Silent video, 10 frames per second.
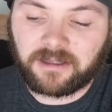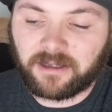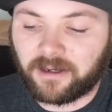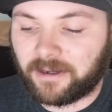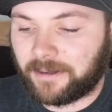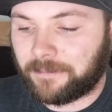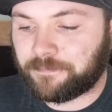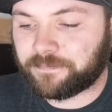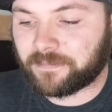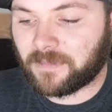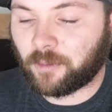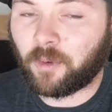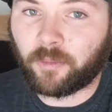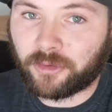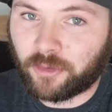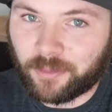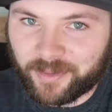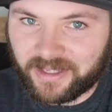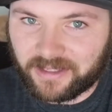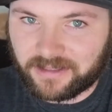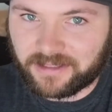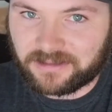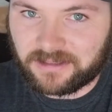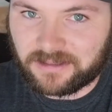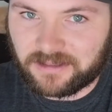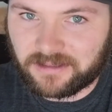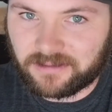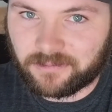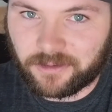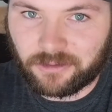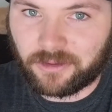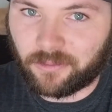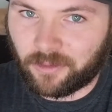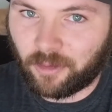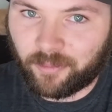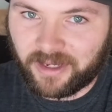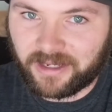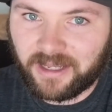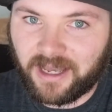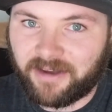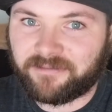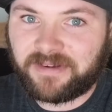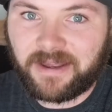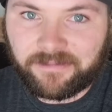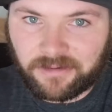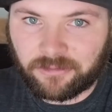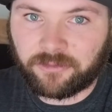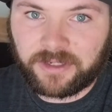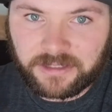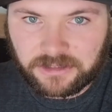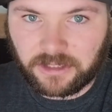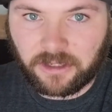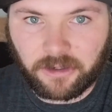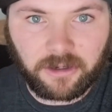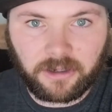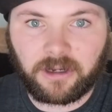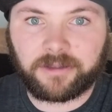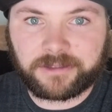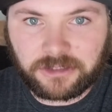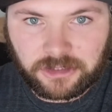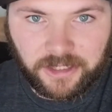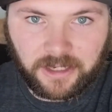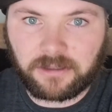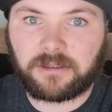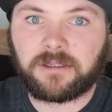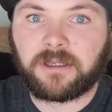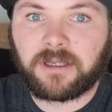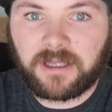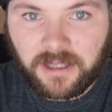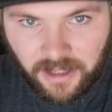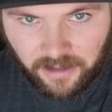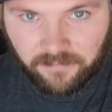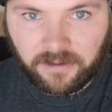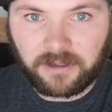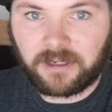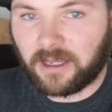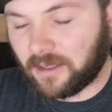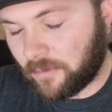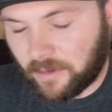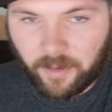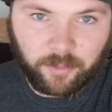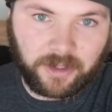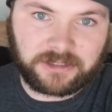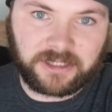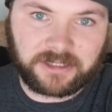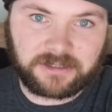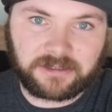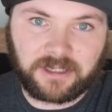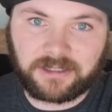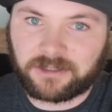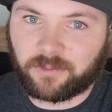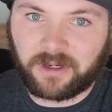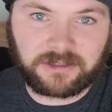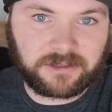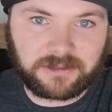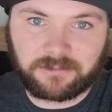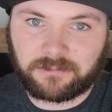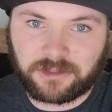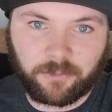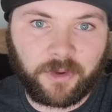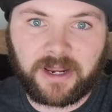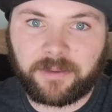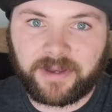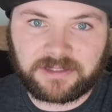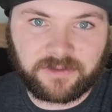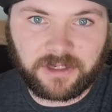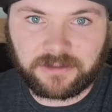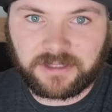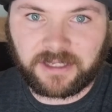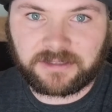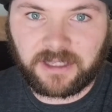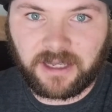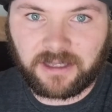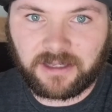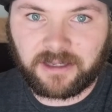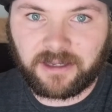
But we're doing it big this season. We're doing it real big. I've never finished a car on this channel ever. Any one of my projects, I just watched some random ass videos last night.